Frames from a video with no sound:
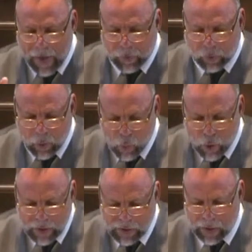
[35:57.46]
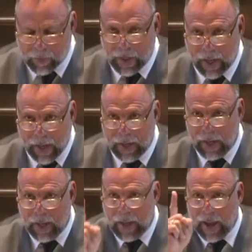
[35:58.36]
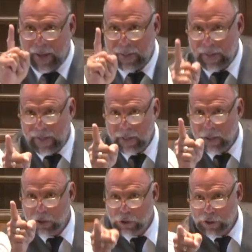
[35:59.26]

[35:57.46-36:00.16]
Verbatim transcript: will have a reward someday and it